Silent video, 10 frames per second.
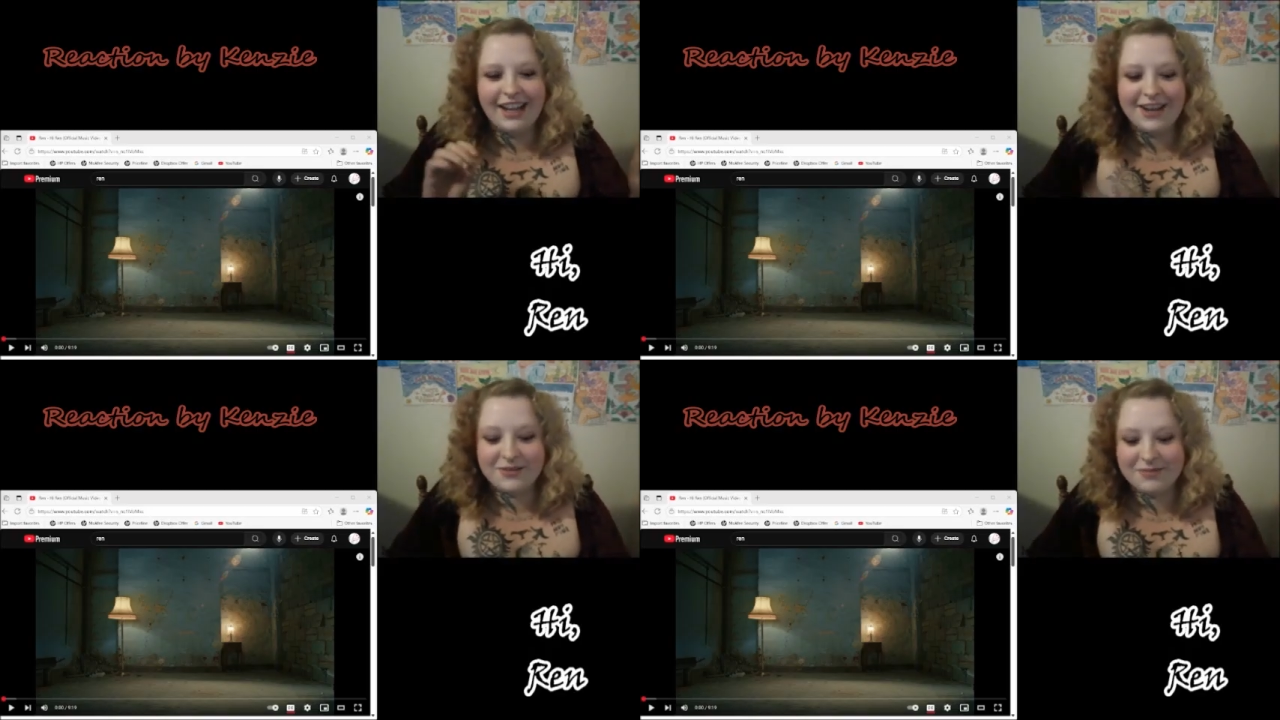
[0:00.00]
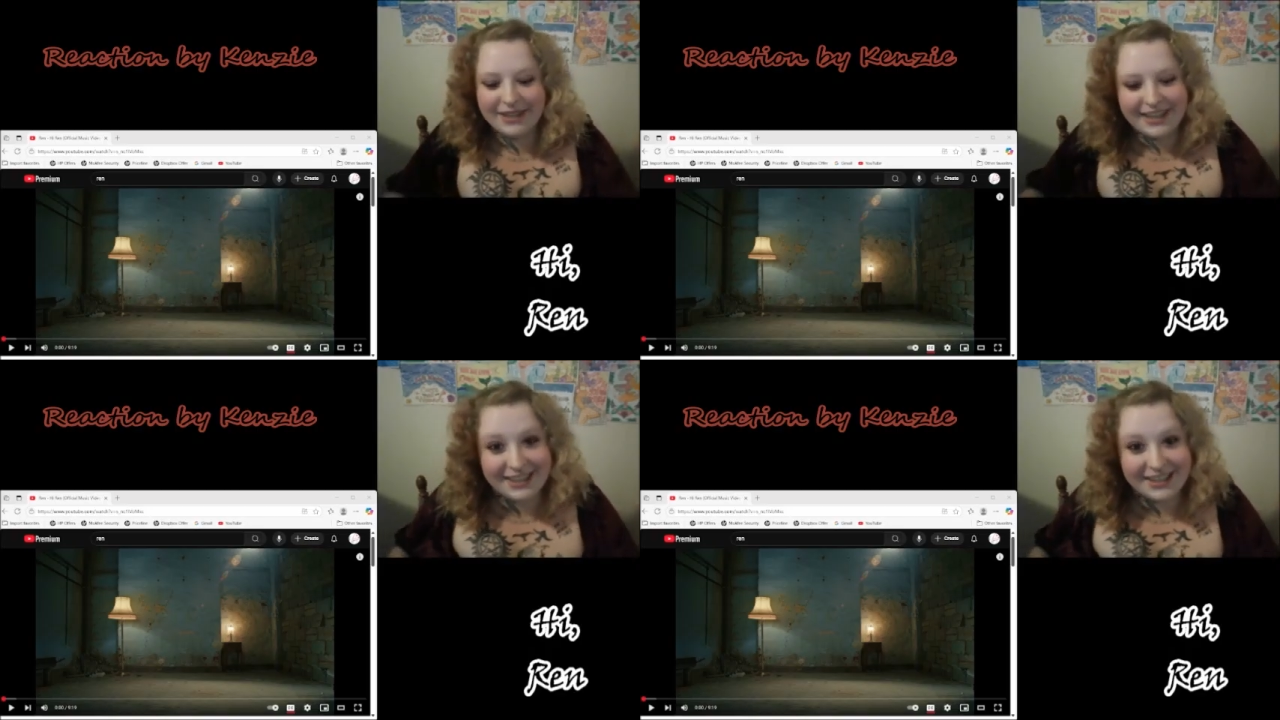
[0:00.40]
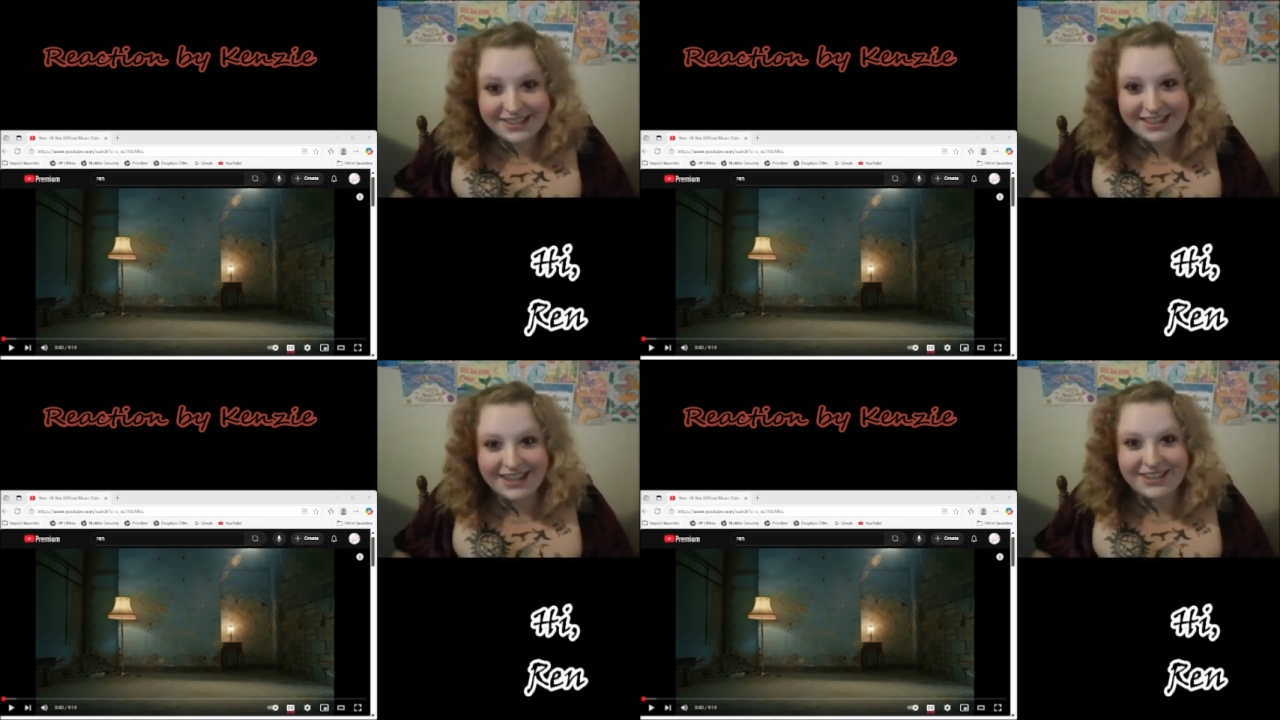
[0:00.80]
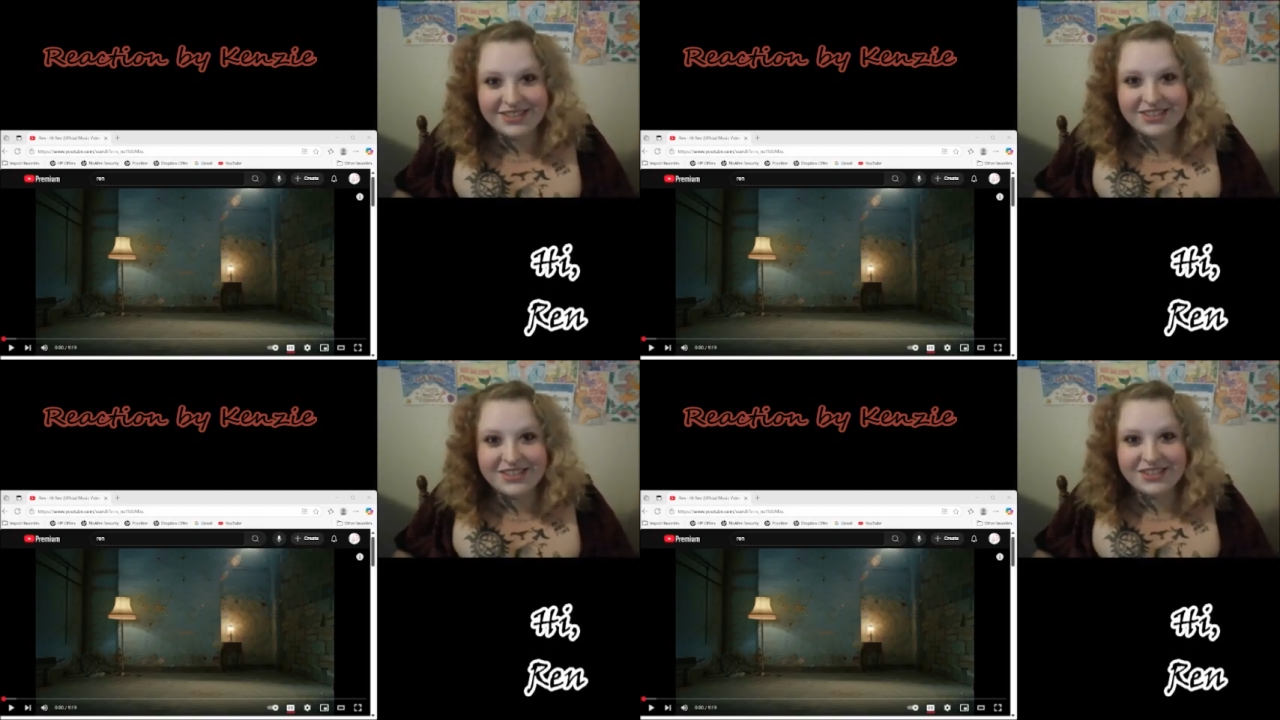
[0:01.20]
everybody else
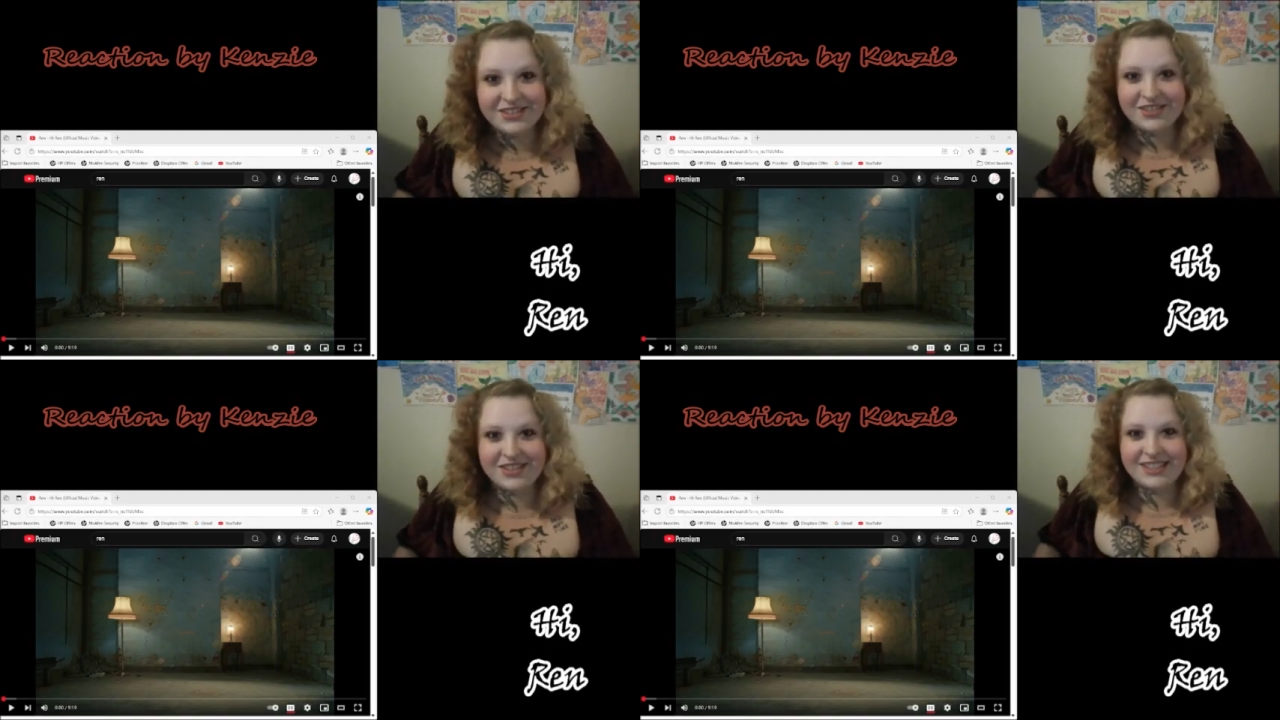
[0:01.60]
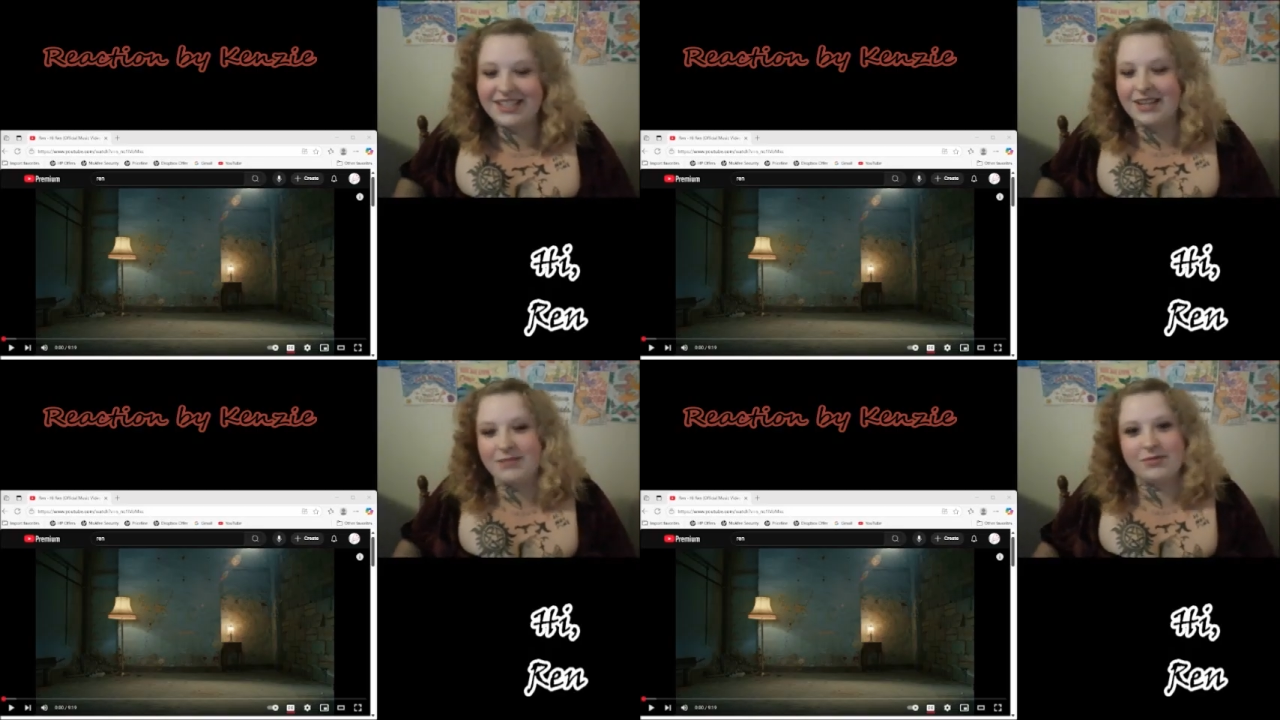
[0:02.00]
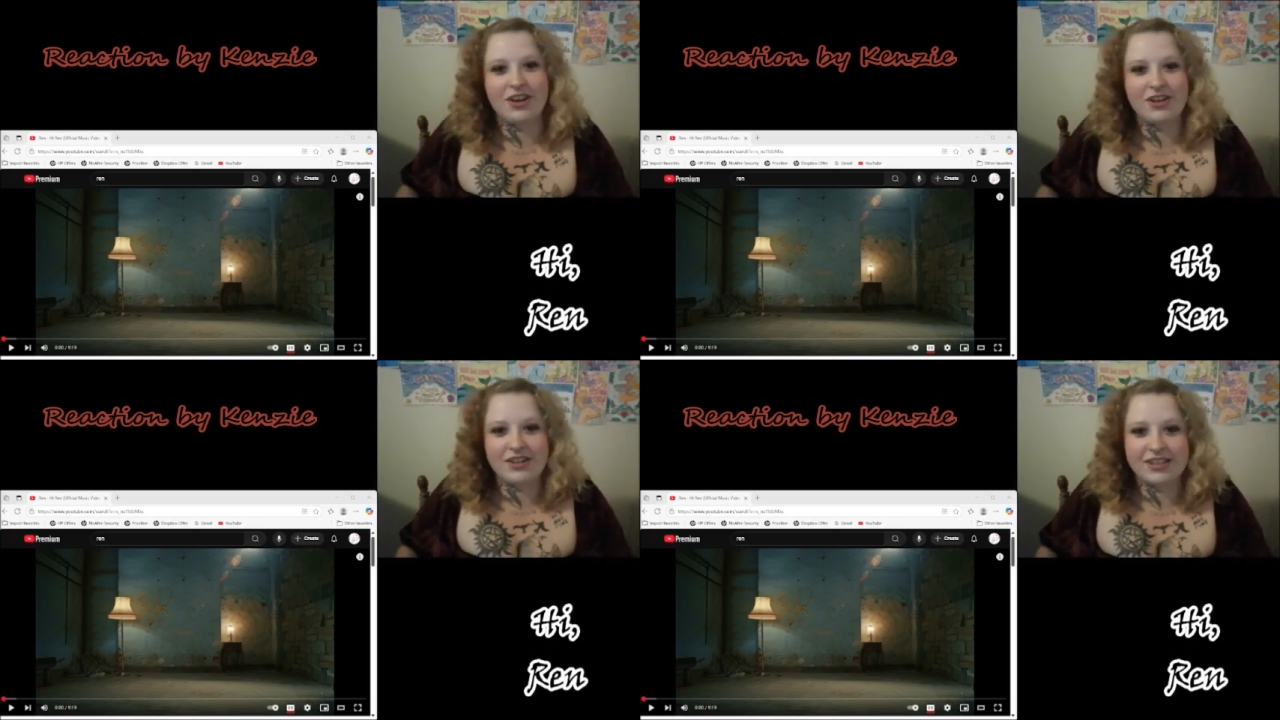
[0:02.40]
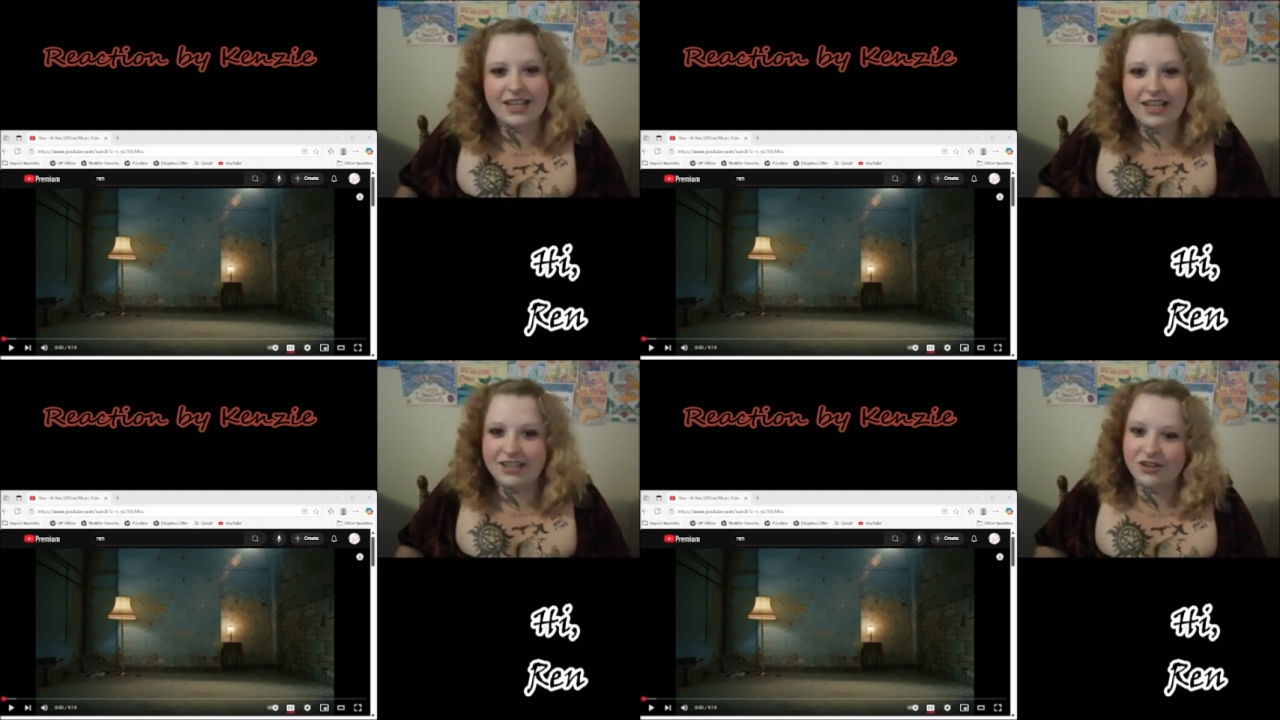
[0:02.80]
now do the same
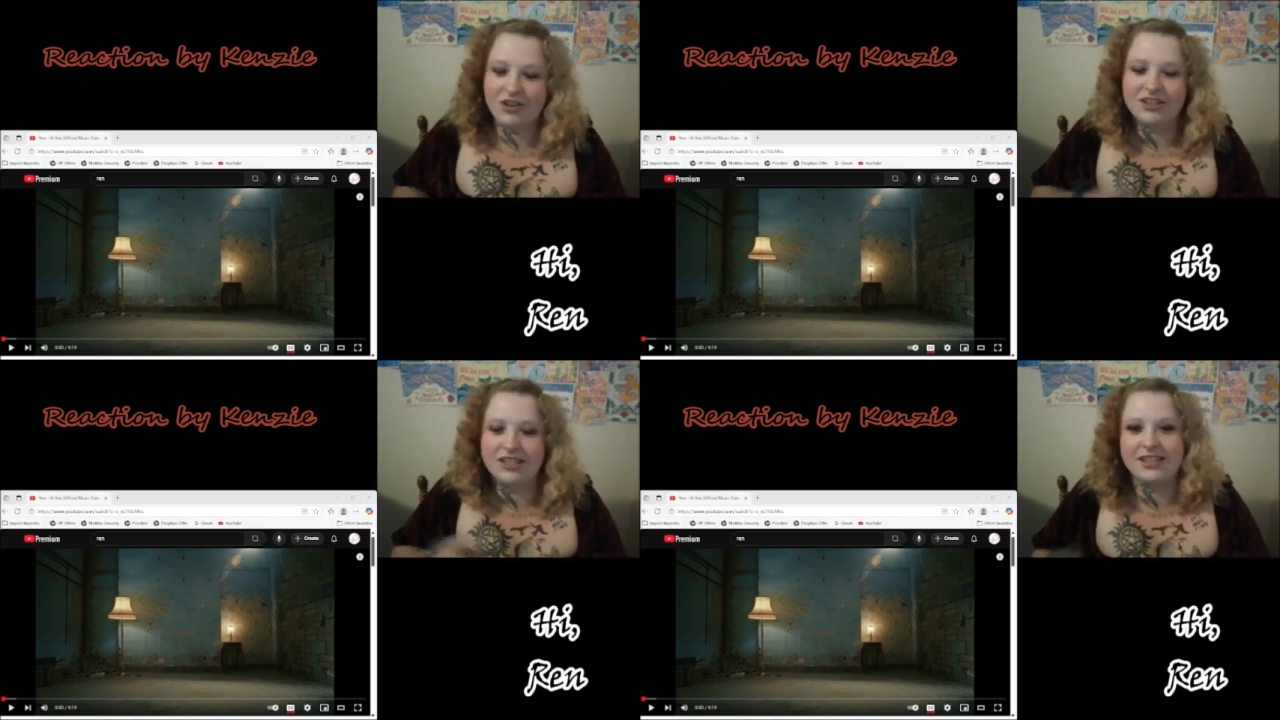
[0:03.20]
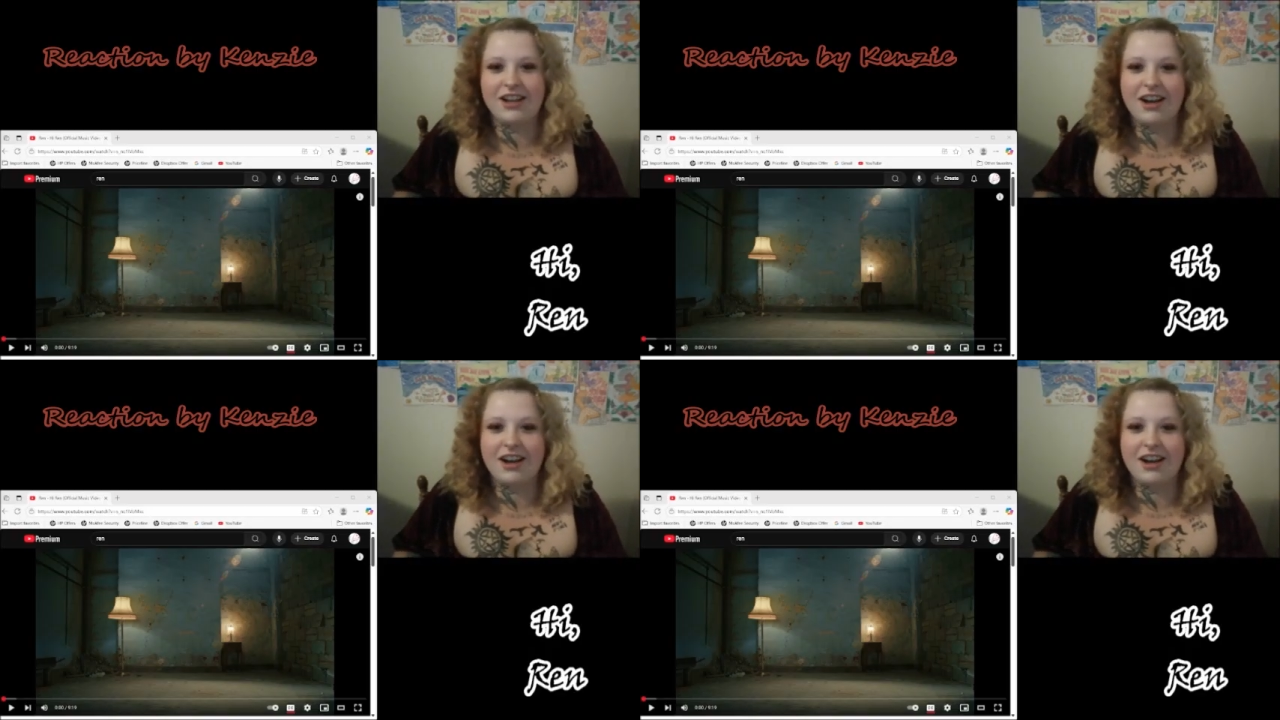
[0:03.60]
songs as long as